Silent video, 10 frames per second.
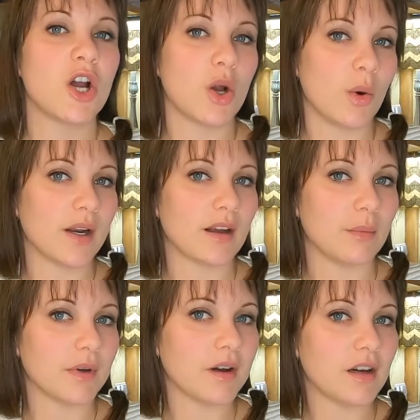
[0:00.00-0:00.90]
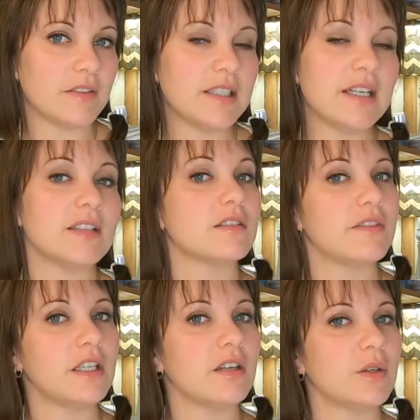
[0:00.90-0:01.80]
go on a couple coffee dates,
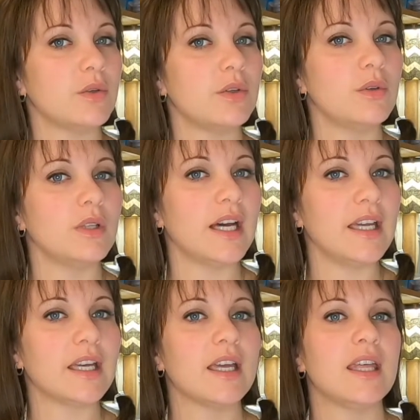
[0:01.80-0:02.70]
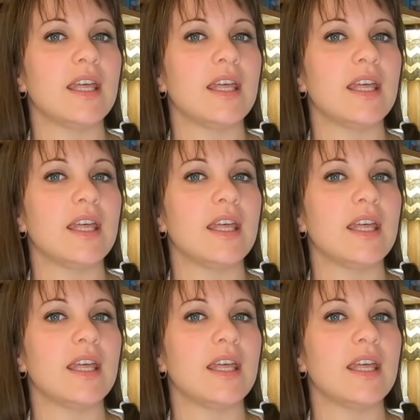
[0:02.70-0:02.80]
figure out who you like,